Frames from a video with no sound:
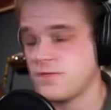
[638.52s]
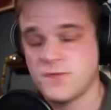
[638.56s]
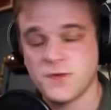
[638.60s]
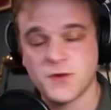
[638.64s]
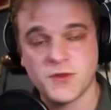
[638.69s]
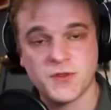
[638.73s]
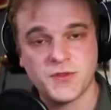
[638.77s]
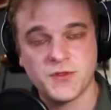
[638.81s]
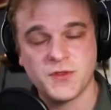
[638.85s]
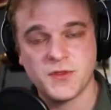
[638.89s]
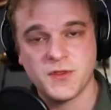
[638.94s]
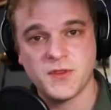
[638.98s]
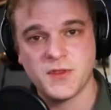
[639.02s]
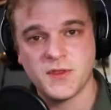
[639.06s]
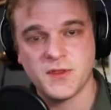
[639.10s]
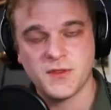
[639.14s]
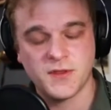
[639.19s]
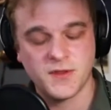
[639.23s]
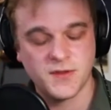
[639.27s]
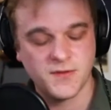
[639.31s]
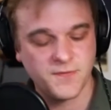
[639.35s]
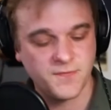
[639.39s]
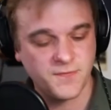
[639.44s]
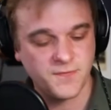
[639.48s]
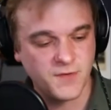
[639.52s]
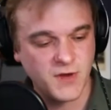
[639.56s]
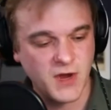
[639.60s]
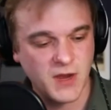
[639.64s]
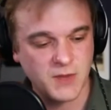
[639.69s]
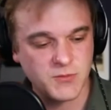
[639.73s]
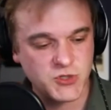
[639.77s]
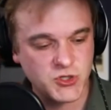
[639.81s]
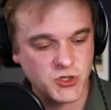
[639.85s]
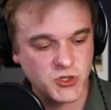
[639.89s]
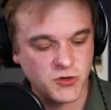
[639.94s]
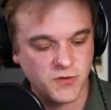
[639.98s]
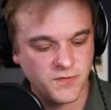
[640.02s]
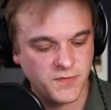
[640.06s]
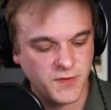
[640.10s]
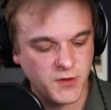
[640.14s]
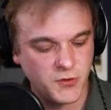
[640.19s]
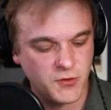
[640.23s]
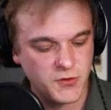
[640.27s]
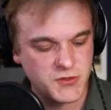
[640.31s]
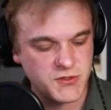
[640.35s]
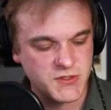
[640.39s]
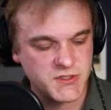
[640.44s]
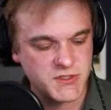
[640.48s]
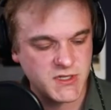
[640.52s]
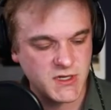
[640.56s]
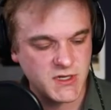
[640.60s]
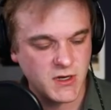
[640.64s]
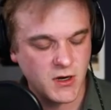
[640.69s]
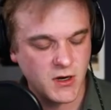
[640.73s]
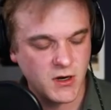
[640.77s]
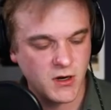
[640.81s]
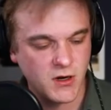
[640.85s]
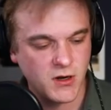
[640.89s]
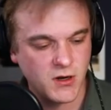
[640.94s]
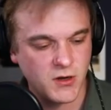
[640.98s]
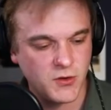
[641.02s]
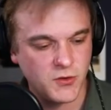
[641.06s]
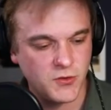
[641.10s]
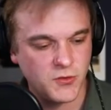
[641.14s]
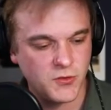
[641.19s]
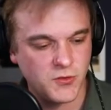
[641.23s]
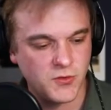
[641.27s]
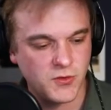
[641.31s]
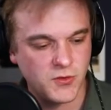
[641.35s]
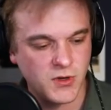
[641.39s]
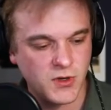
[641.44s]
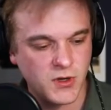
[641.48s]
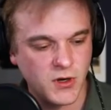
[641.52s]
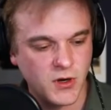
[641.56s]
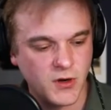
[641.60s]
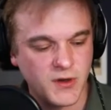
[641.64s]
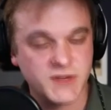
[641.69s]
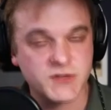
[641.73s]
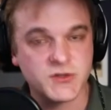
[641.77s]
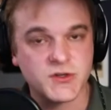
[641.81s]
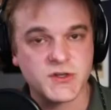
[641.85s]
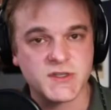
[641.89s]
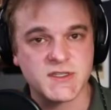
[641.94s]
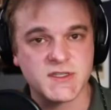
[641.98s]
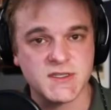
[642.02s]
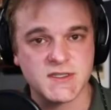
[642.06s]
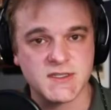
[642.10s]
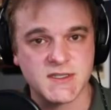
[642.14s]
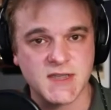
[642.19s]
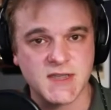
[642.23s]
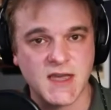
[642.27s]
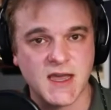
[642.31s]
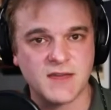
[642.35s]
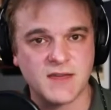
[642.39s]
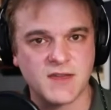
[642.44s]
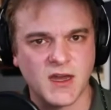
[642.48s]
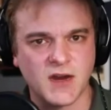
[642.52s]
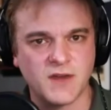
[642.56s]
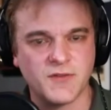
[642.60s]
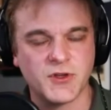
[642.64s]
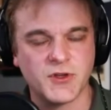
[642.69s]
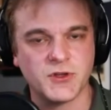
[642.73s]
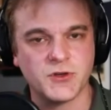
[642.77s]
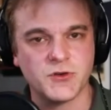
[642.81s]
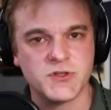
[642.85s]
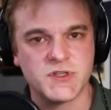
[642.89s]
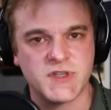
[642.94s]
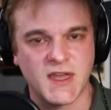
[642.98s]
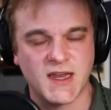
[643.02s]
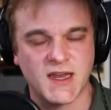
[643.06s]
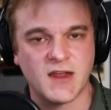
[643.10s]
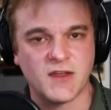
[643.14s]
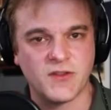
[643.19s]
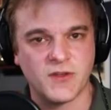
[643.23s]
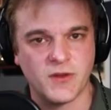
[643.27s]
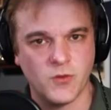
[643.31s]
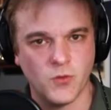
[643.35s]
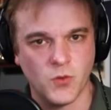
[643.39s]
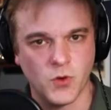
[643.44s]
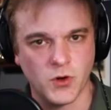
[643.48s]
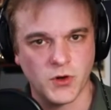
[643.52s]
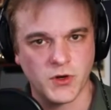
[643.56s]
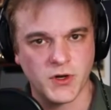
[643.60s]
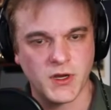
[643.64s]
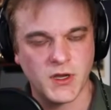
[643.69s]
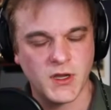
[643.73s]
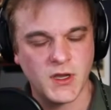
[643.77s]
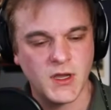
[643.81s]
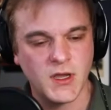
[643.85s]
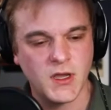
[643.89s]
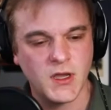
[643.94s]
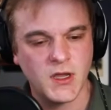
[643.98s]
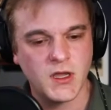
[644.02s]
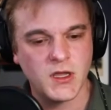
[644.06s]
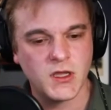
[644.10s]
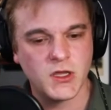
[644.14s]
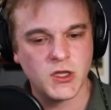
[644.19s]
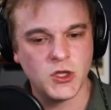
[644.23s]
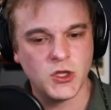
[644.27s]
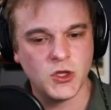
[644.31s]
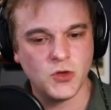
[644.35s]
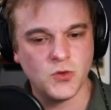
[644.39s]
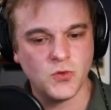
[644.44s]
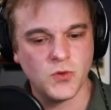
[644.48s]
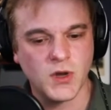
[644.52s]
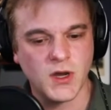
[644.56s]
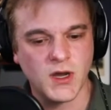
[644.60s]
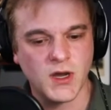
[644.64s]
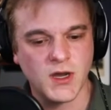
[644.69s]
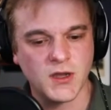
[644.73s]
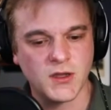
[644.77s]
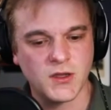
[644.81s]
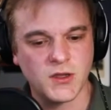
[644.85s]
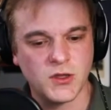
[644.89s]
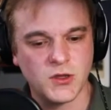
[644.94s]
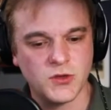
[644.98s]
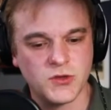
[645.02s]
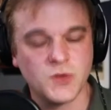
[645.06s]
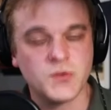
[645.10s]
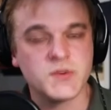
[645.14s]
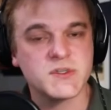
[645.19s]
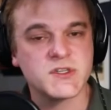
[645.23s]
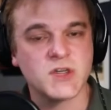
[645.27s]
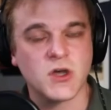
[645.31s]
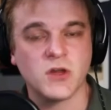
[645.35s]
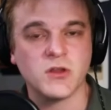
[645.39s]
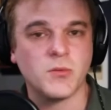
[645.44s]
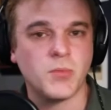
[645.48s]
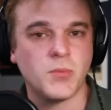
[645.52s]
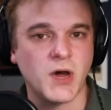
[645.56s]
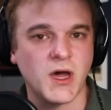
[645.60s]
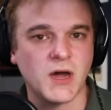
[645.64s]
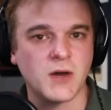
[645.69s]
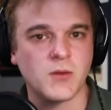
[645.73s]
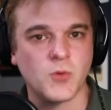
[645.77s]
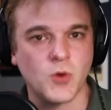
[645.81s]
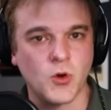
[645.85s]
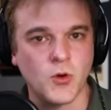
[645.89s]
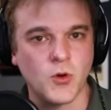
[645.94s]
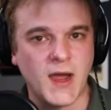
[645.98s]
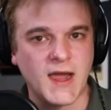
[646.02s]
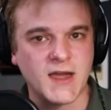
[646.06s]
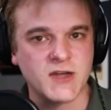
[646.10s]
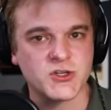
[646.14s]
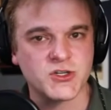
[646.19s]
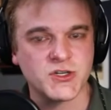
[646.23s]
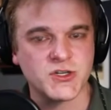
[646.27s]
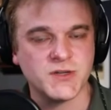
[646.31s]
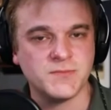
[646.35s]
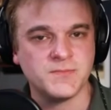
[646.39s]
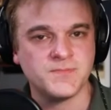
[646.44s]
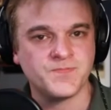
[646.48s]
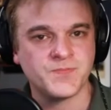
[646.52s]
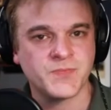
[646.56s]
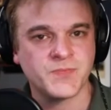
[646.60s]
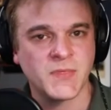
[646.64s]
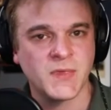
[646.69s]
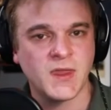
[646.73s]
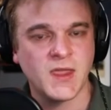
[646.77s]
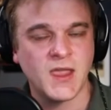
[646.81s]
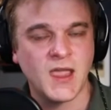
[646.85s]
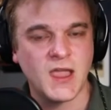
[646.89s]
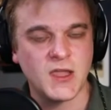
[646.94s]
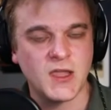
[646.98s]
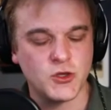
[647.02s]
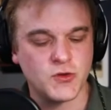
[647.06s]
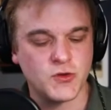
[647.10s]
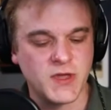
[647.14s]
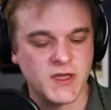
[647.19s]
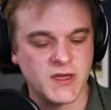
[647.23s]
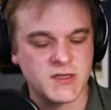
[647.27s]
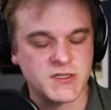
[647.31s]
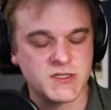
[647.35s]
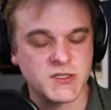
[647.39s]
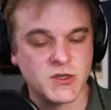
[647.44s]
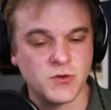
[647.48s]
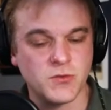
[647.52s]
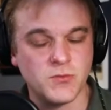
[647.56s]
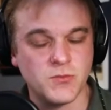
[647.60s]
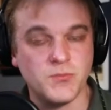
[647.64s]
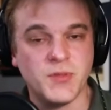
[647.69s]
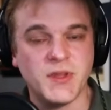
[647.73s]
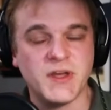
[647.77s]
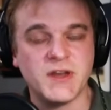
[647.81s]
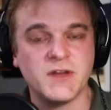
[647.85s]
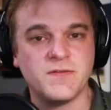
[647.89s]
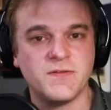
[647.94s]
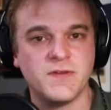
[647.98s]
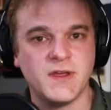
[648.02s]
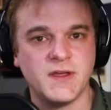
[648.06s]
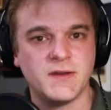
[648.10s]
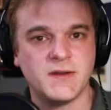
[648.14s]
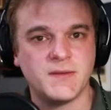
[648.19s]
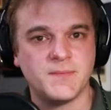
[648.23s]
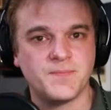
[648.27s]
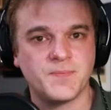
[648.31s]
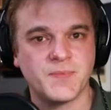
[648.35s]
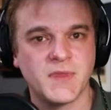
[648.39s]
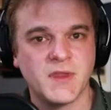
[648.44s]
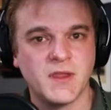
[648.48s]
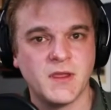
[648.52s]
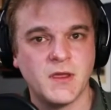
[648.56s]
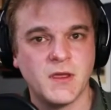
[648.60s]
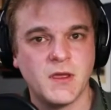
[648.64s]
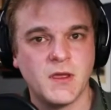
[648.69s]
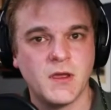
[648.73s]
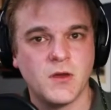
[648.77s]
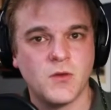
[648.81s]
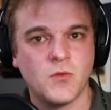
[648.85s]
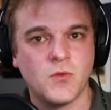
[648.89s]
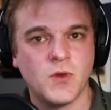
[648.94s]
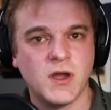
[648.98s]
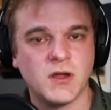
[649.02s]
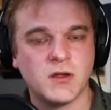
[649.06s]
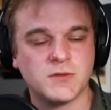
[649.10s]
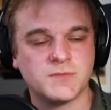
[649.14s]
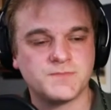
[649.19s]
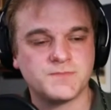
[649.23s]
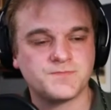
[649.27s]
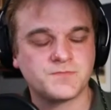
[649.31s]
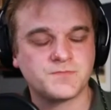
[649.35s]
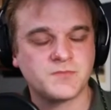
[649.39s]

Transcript: for, I'm sure your viewers are who are interested in scythe kind of understand how they work. Yeah. You uh, you do what's called a bottom row action, and you get a certain benefit. Well,